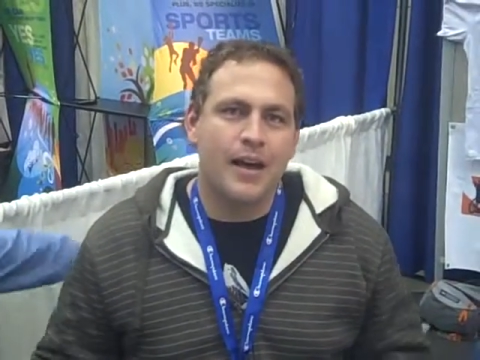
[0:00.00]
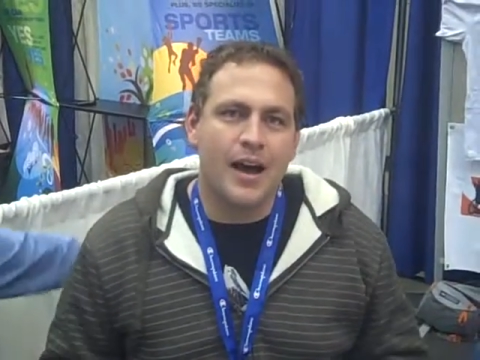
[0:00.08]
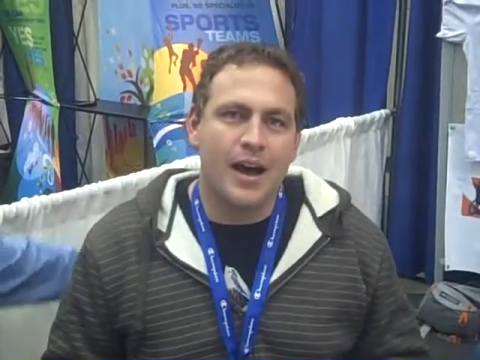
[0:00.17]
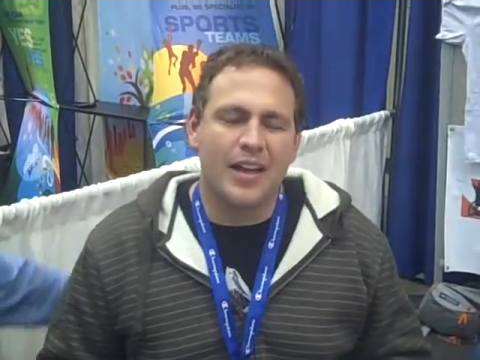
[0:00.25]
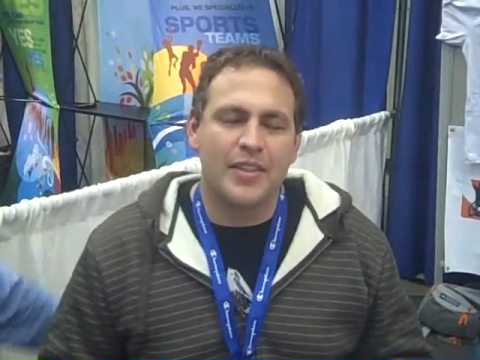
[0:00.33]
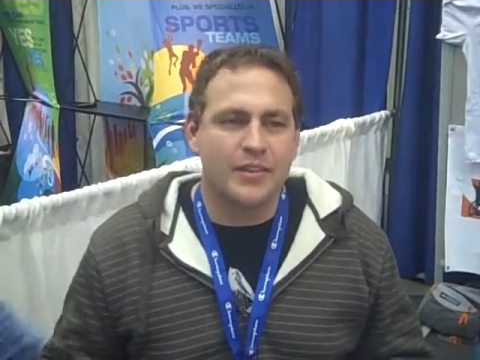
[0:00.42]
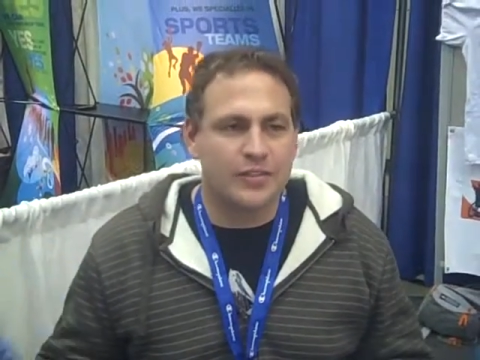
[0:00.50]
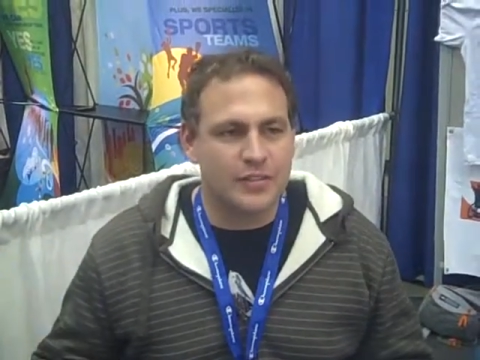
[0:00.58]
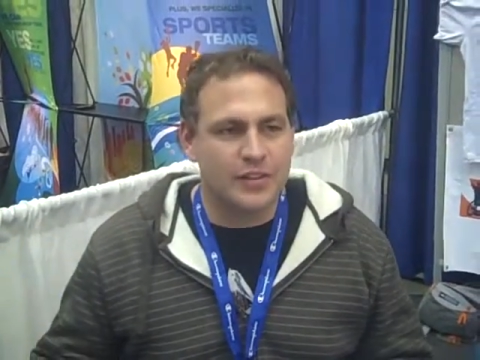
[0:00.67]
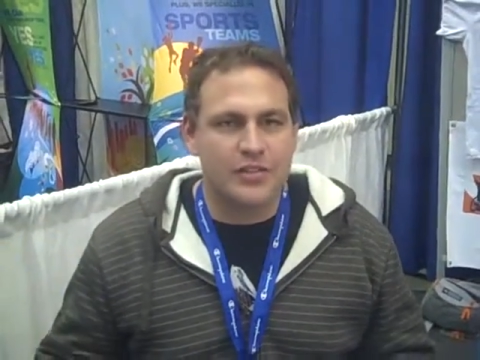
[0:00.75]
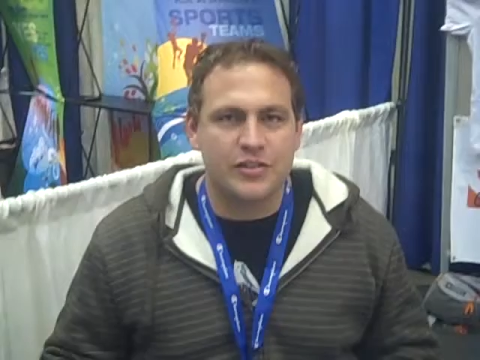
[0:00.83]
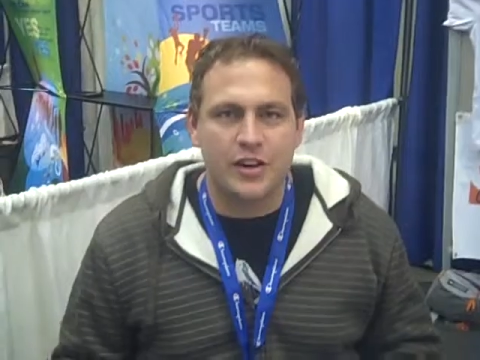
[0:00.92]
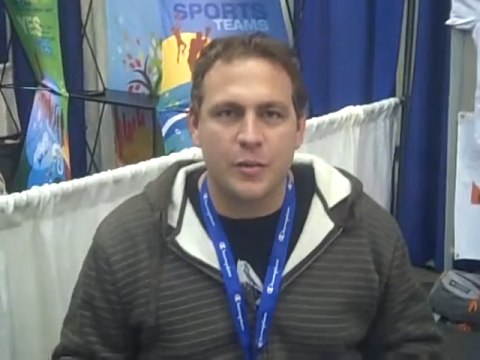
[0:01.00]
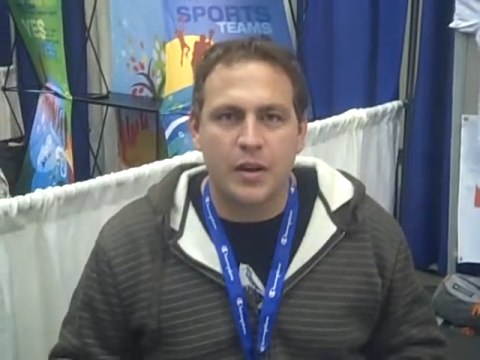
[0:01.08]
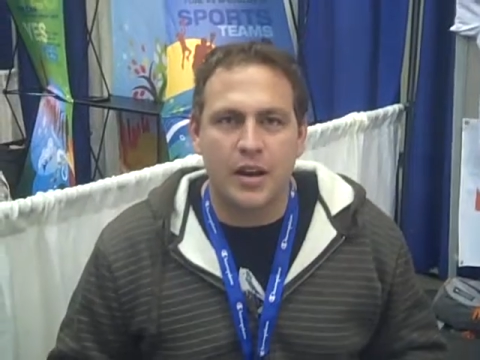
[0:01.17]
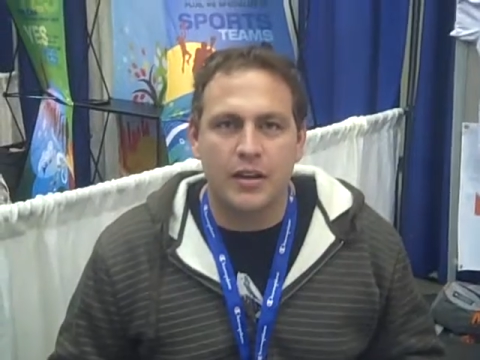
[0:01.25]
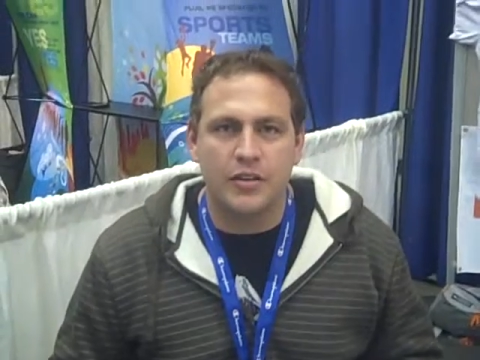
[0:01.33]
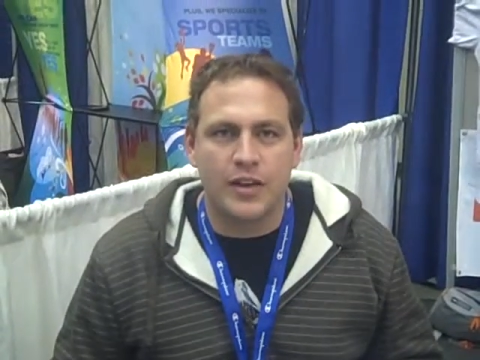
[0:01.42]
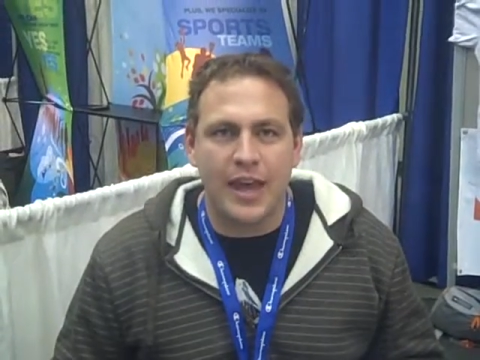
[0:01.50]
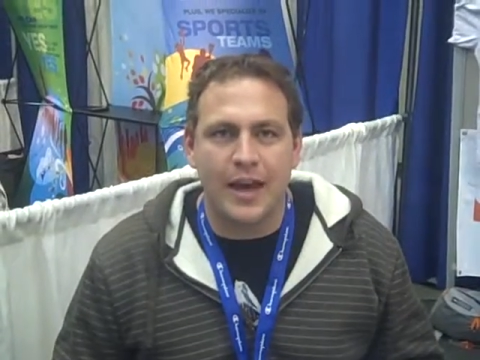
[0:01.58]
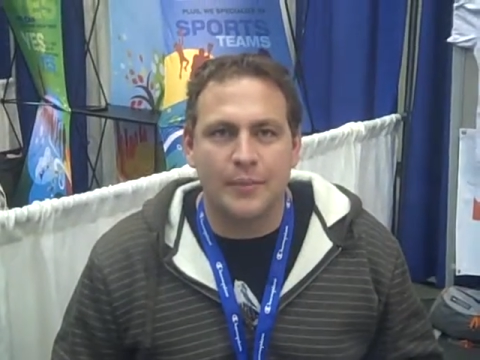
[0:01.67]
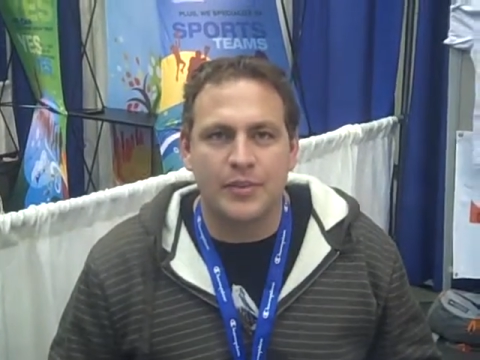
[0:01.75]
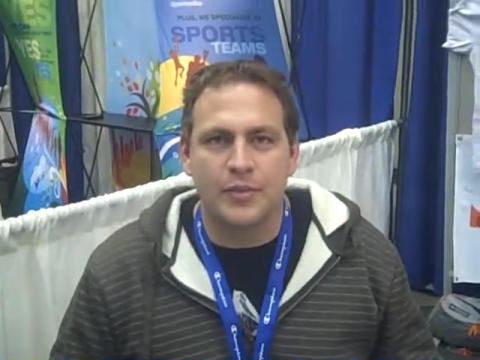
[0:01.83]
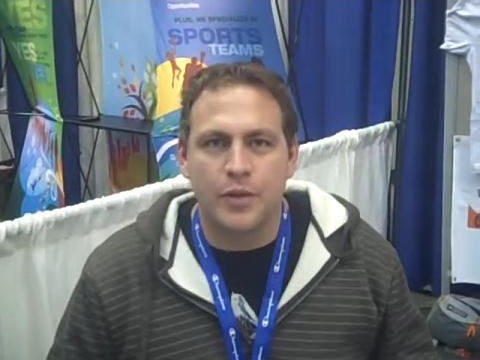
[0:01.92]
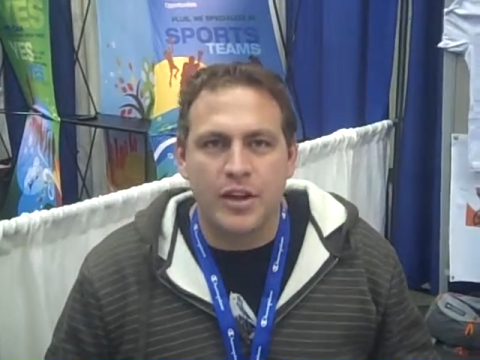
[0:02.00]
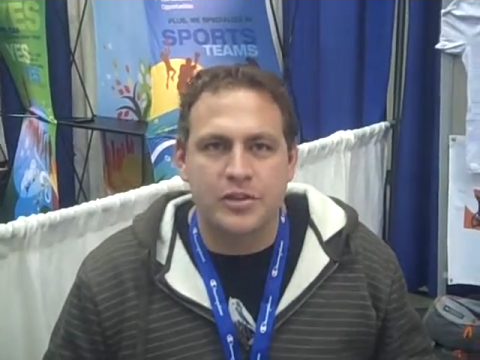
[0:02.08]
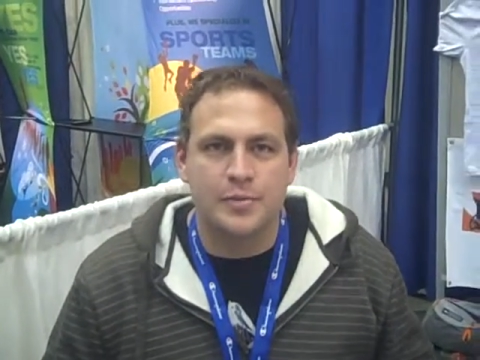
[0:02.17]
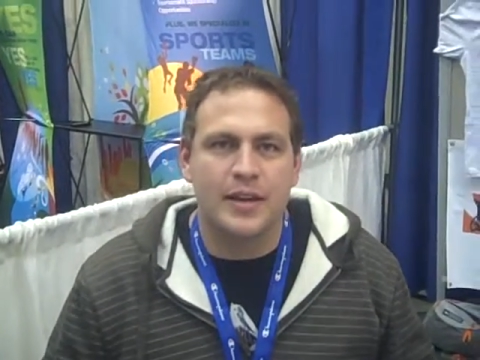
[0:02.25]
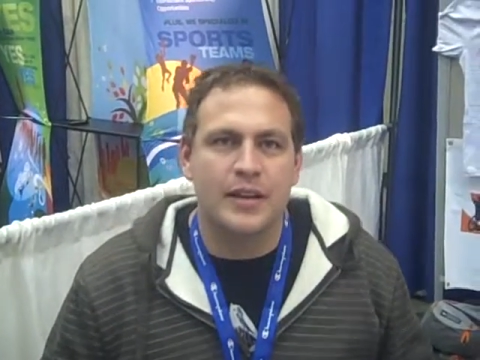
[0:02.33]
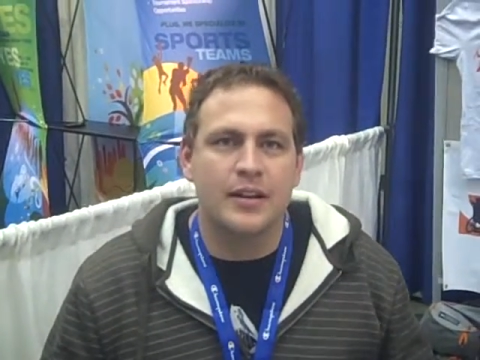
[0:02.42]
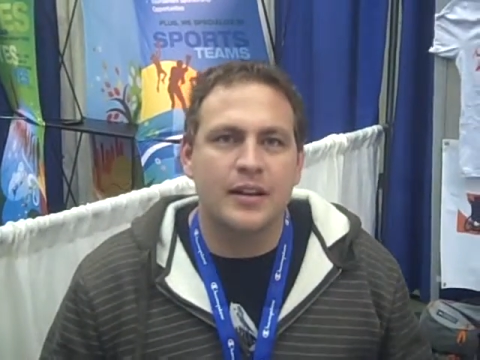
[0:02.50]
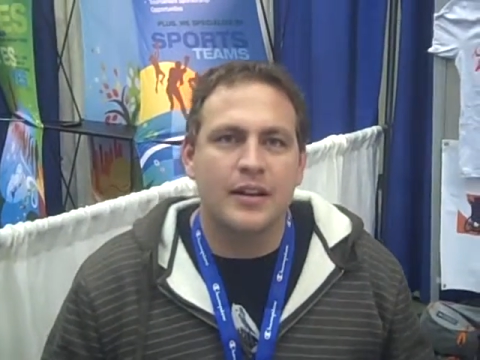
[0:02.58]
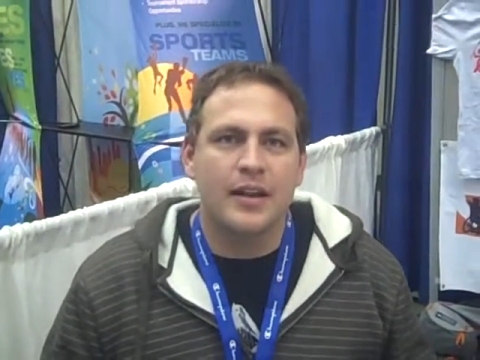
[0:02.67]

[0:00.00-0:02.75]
Uh, this this year, we're going to do camps in Richmond.